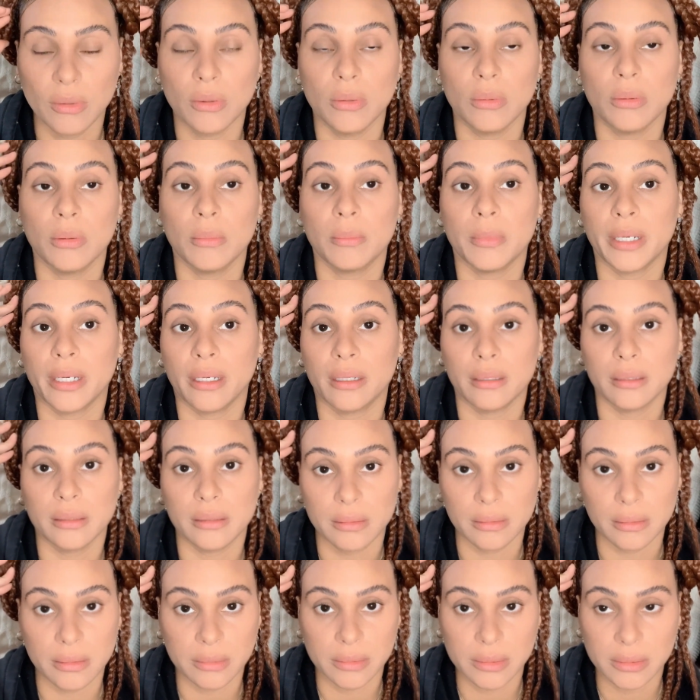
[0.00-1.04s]
Oh my
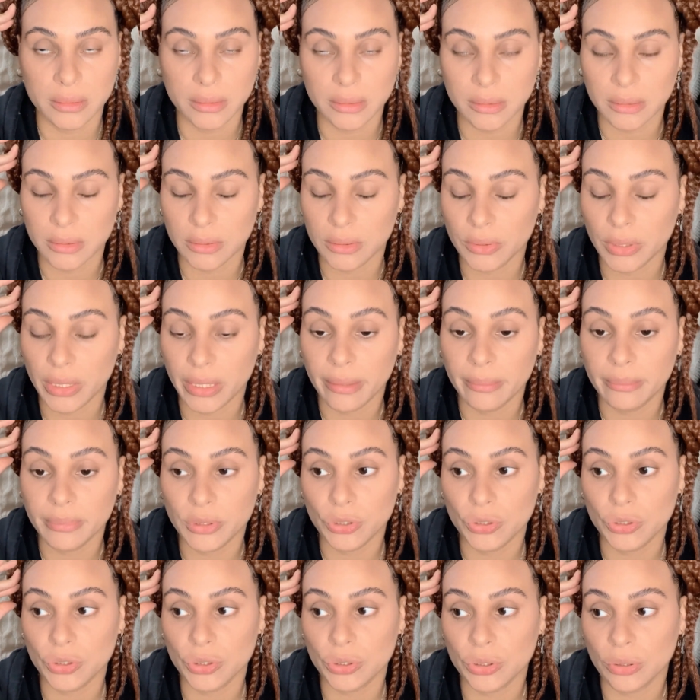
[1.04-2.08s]
goodness, their crabs
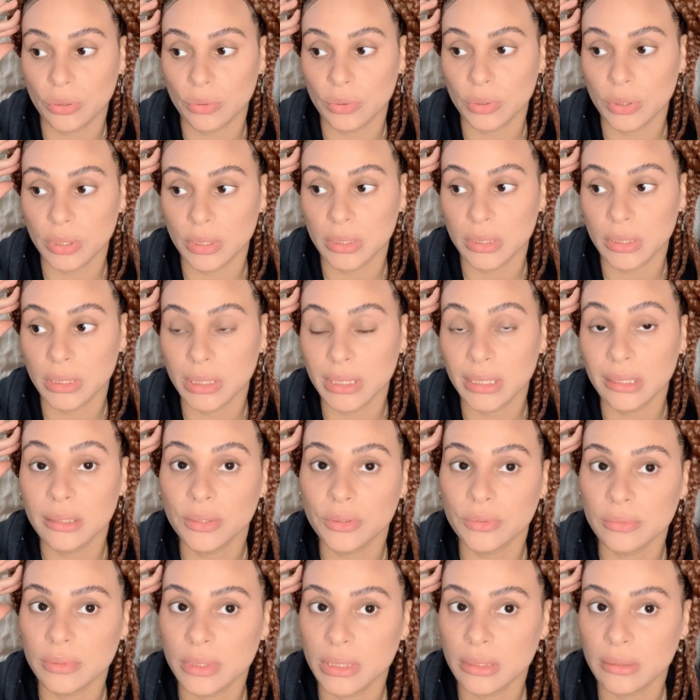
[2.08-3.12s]
are so good and
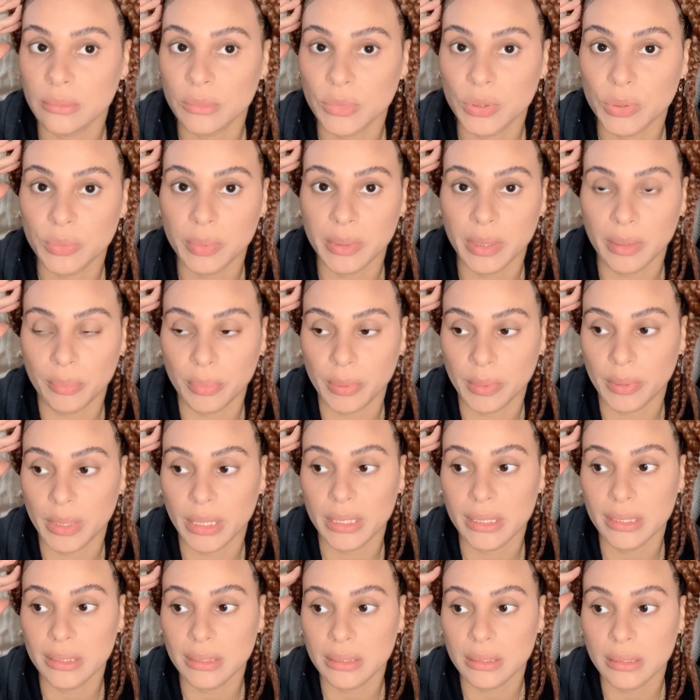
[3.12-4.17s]
they're reasonably
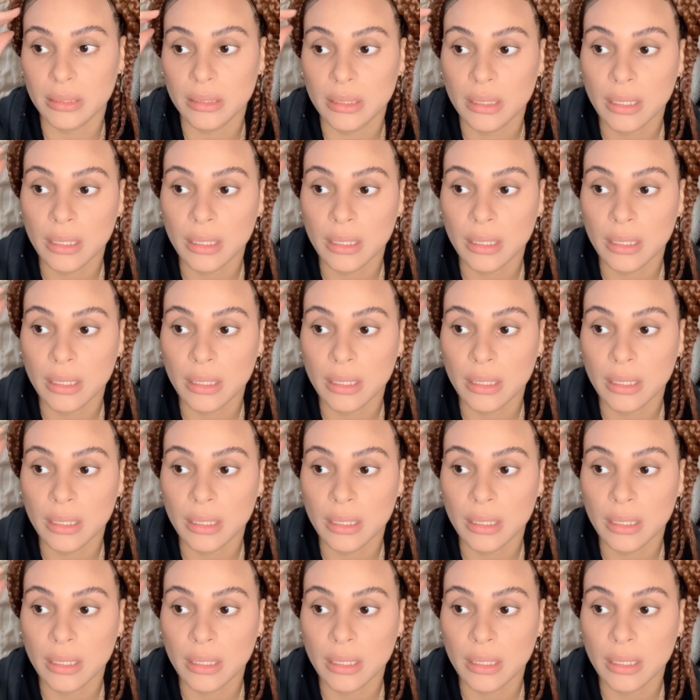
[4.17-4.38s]
priced.